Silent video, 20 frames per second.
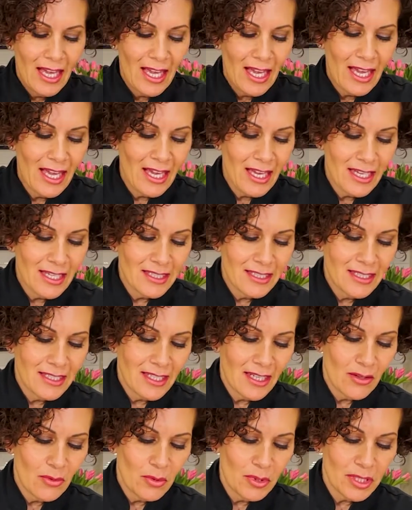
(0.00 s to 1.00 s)
and
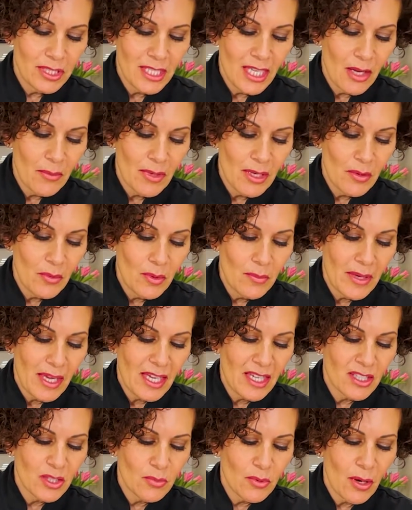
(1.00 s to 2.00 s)
we'll see how many we
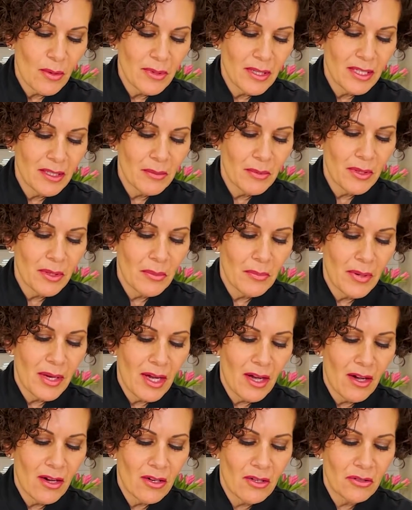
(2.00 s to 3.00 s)
make. It's probably going to be
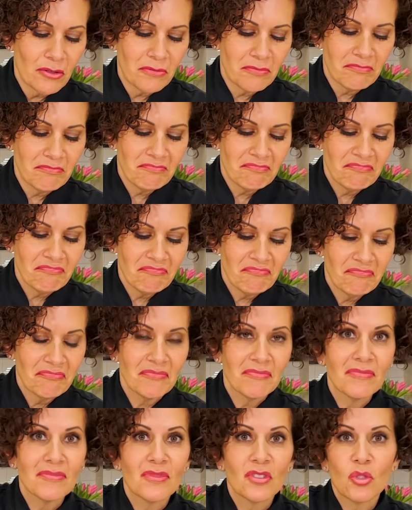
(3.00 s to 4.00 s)
about
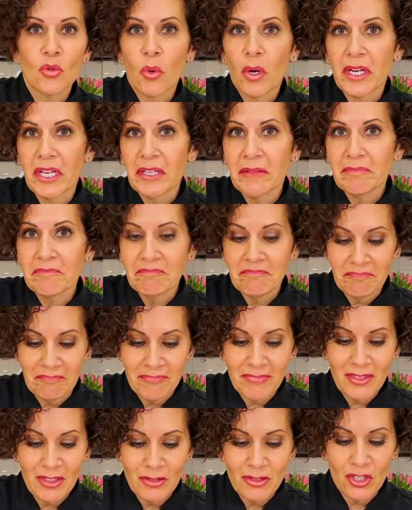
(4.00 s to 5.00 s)
20,
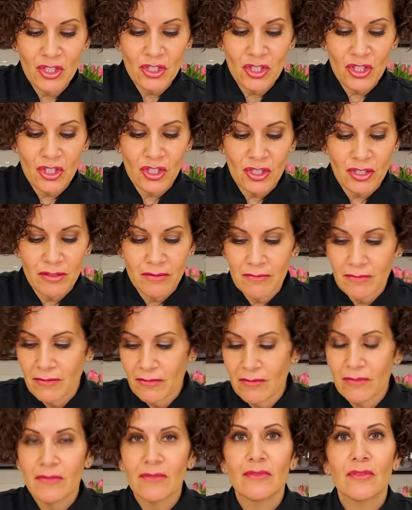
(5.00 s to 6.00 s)
which is good
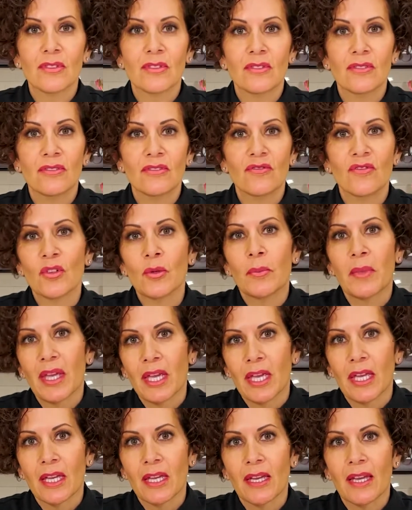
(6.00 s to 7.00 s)
for
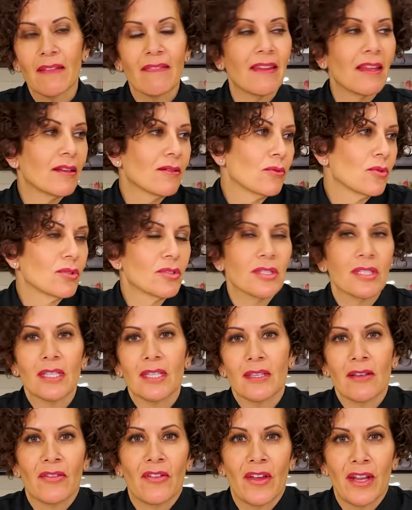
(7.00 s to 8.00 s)
me, and then we'll see
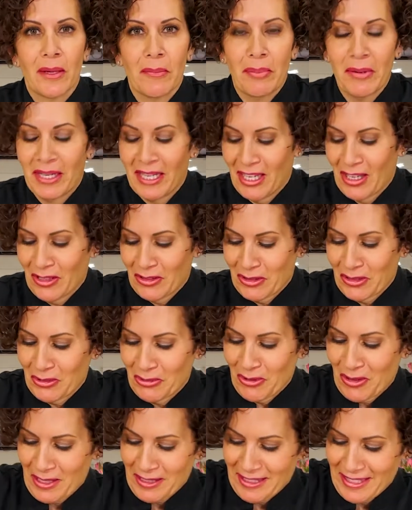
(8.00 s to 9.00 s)
if anybody else
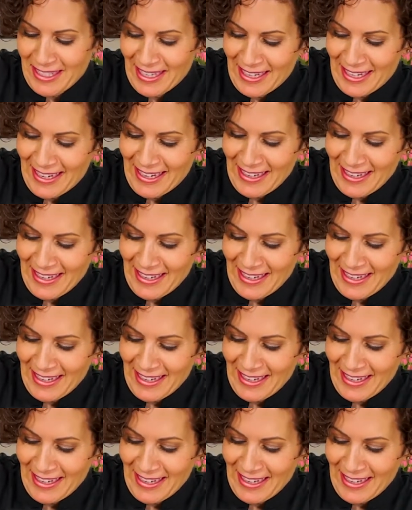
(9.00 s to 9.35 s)
wants any.